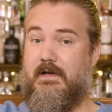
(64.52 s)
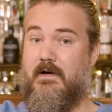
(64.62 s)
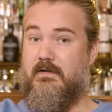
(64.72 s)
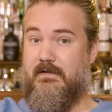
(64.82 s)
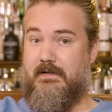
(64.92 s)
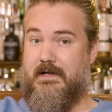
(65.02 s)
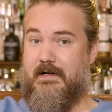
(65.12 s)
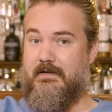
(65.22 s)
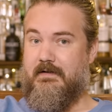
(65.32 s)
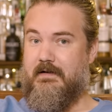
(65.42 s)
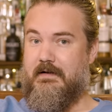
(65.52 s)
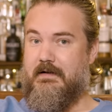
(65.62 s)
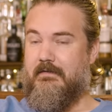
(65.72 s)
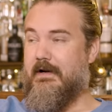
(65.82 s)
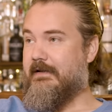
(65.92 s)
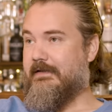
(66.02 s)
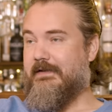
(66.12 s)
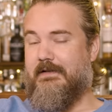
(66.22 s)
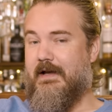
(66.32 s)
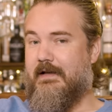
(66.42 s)
the owners there. Yeah. Right? This
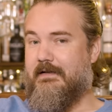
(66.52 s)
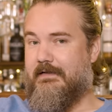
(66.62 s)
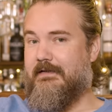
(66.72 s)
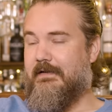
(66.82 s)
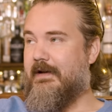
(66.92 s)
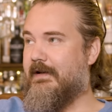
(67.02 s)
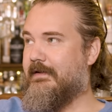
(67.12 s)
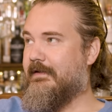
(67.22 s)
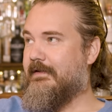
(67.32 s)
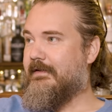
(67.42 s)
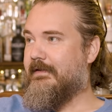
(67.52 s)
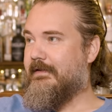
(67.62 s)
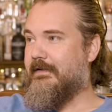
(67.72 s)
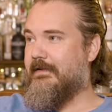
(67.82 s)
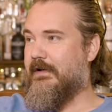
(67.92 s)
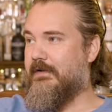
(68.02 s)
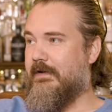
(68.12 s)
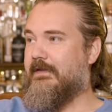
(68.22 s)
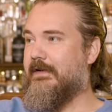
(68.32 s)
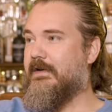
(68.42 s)
is not, you know, a
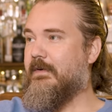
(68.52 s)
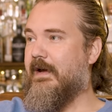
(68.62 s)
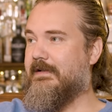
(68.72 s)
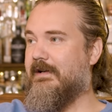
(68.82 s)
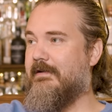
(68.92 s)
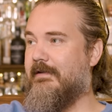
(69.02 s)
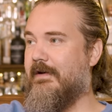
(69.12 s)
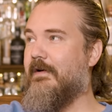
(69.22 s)
unique situation. And the